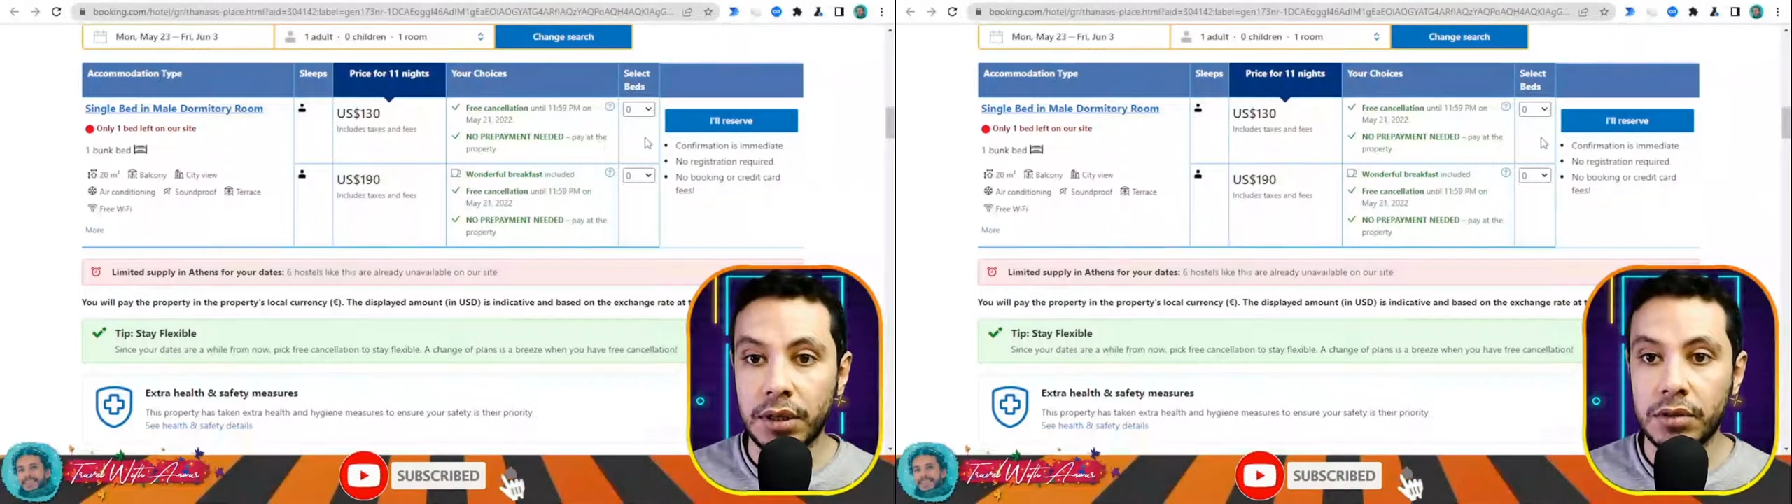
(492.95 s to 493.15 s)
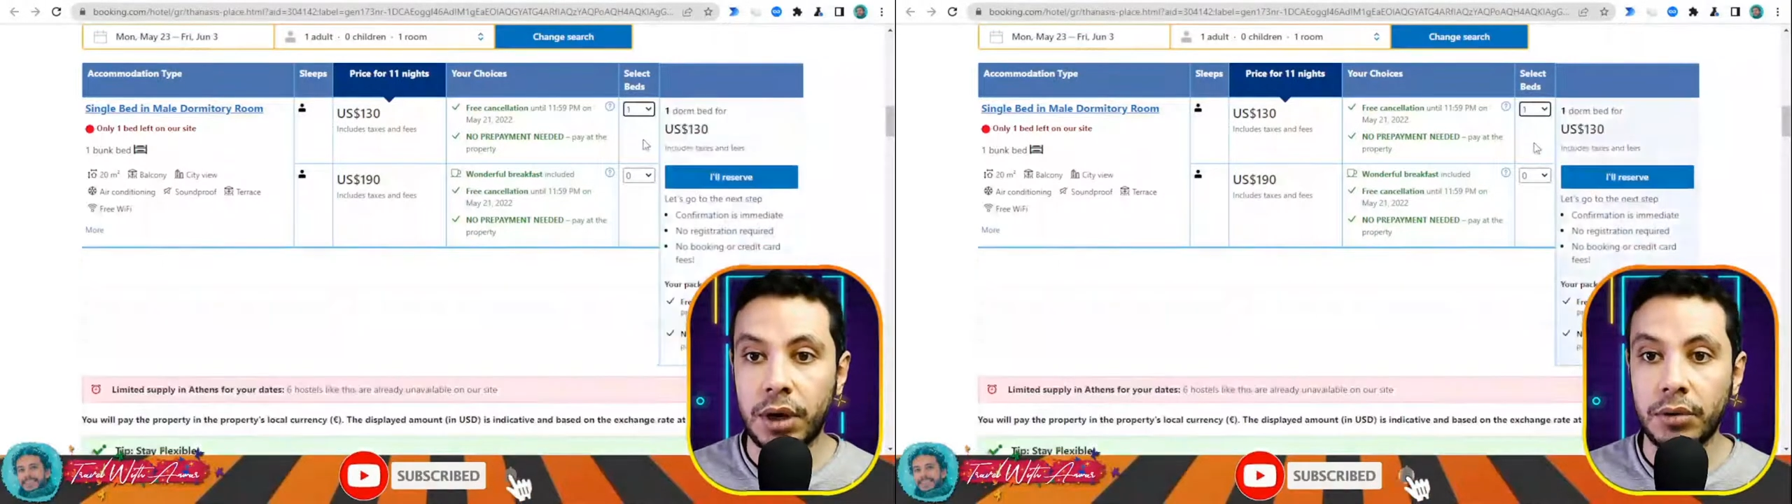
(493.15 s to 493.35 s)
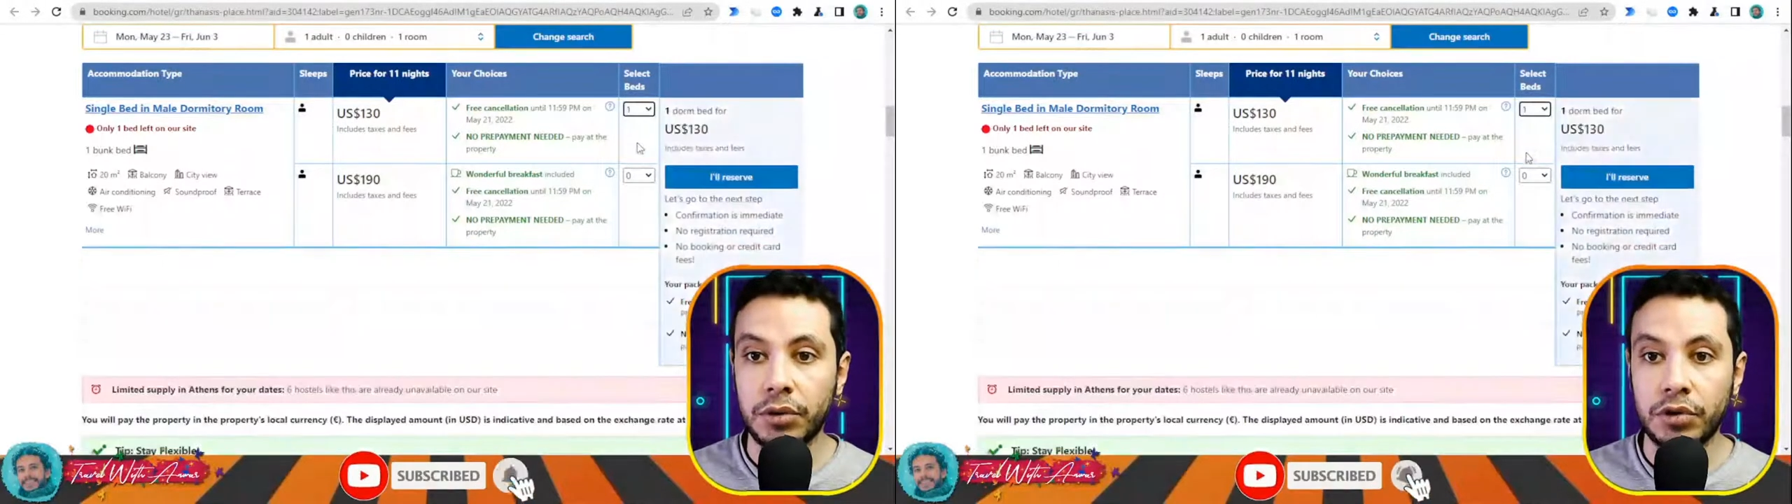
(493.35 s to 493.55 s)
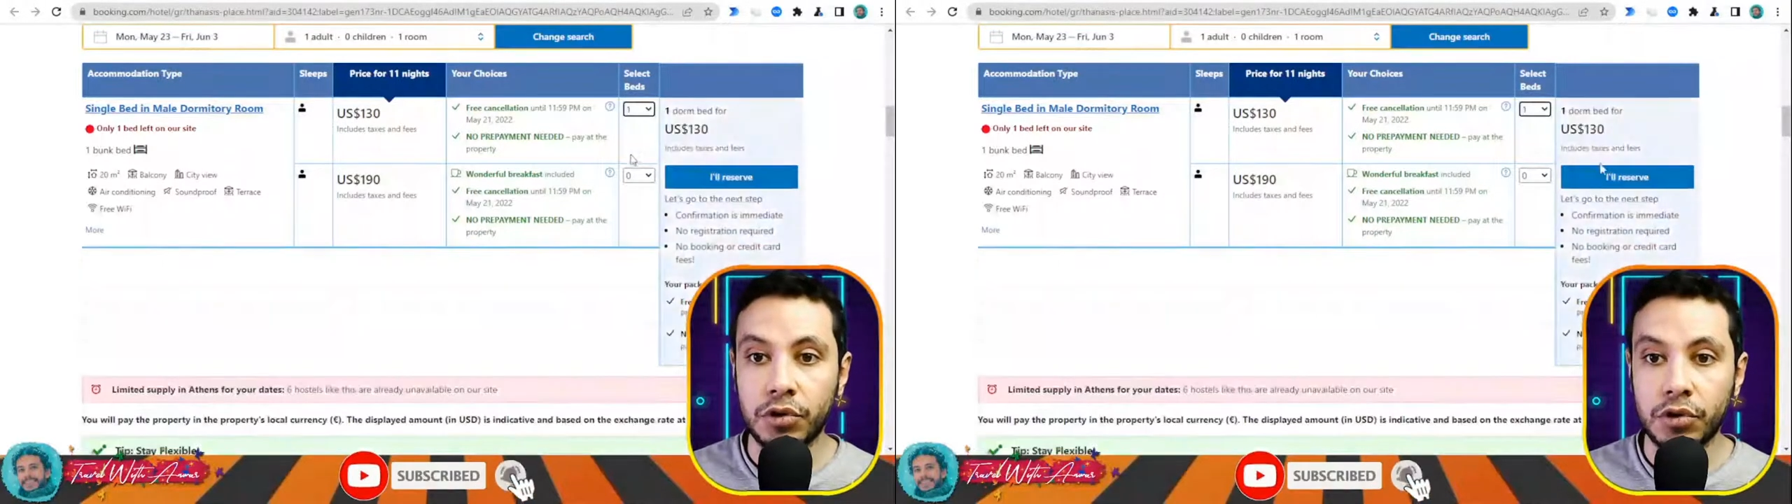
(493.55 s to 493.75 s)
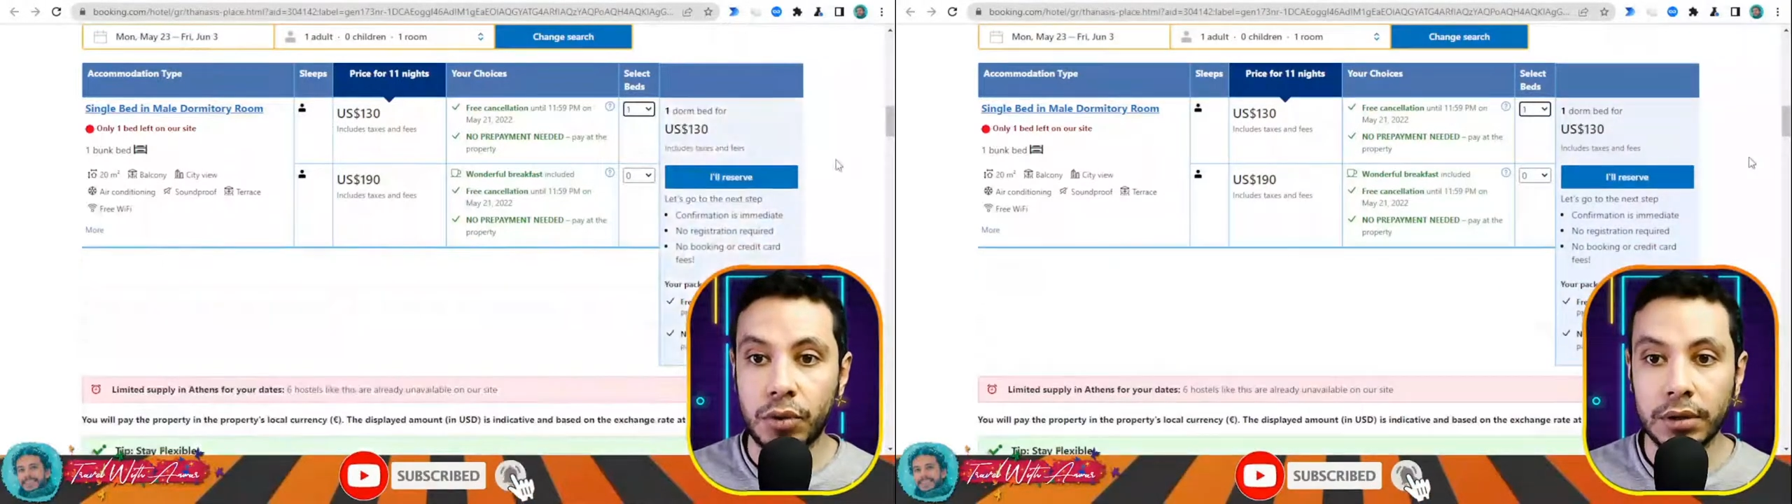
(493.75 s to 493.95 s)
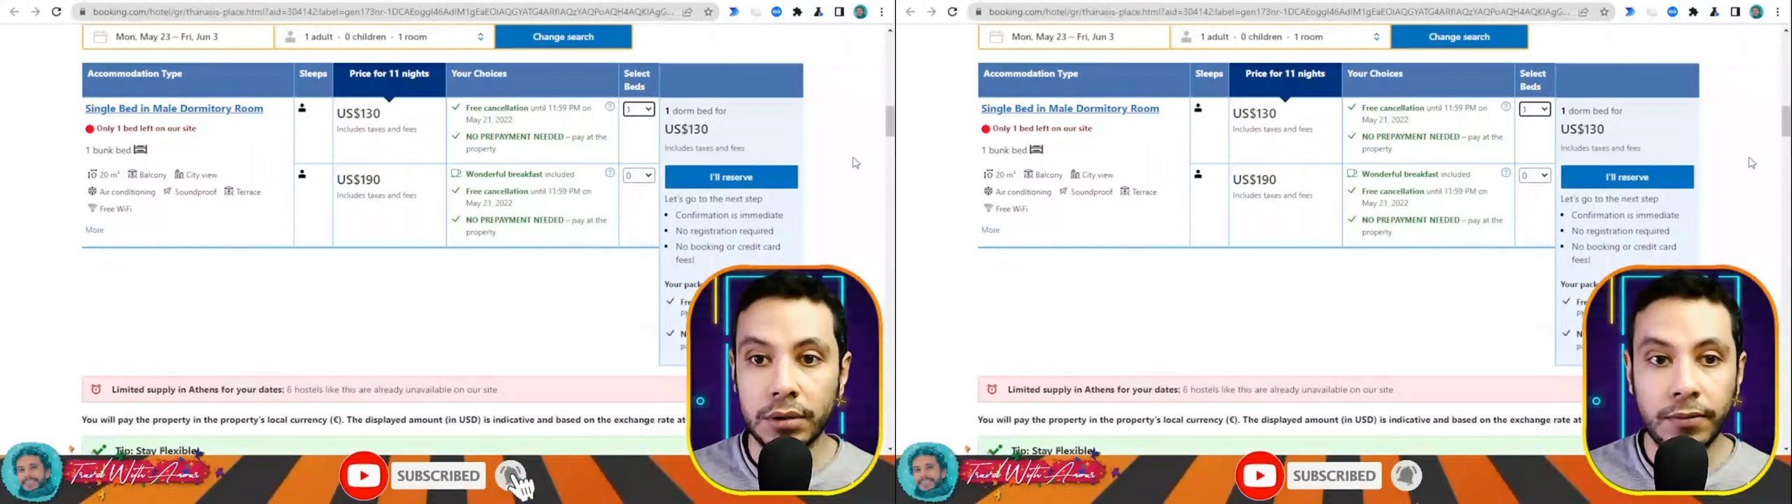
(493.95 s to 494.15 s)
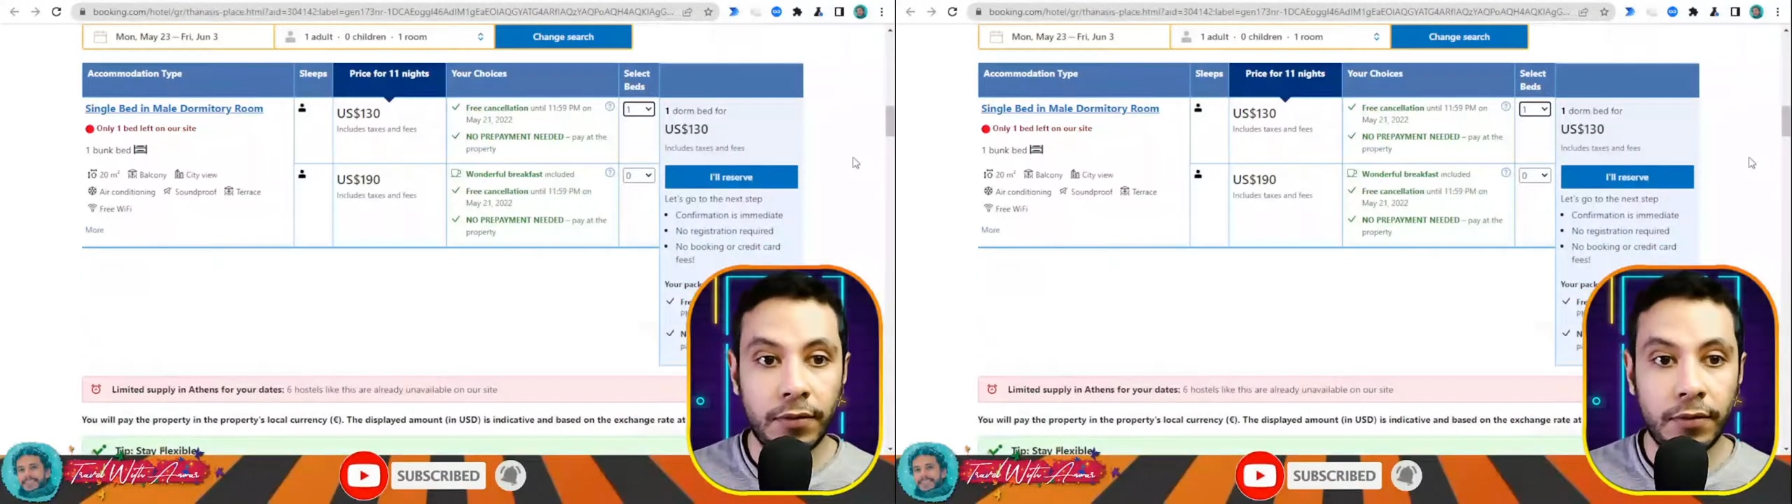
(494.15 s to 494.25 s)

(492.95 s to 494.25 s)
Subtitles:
so I will choose one.